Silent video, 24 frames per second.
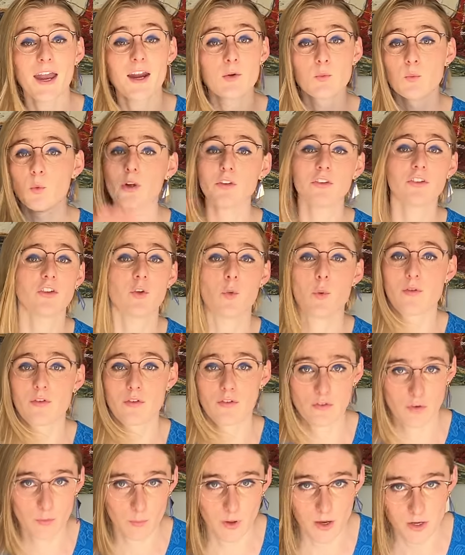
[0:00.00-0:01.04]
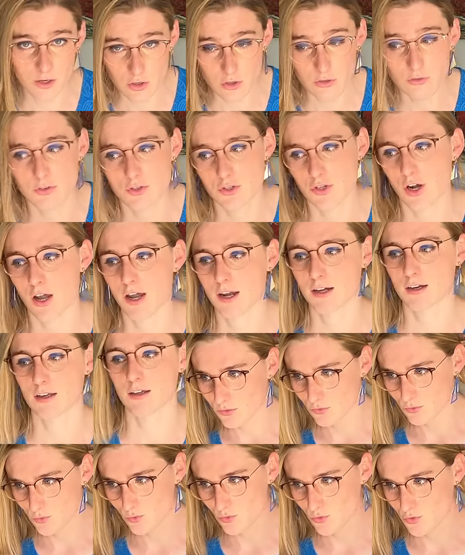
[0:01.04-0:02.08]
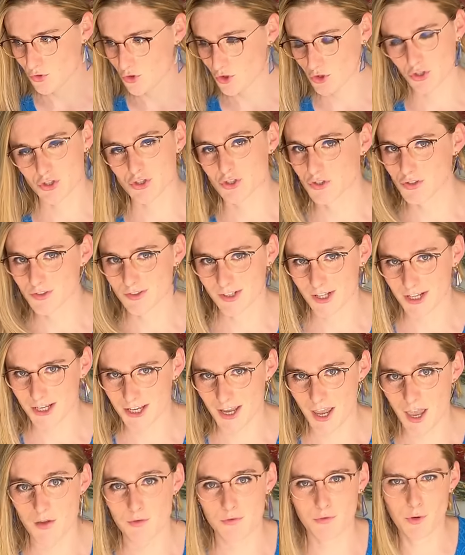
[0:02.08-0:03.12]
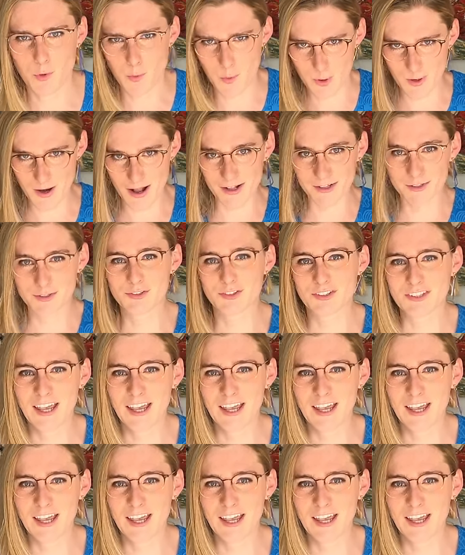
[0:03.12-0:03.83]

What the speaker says: whatsoever from my new vagina, just like everywhere else.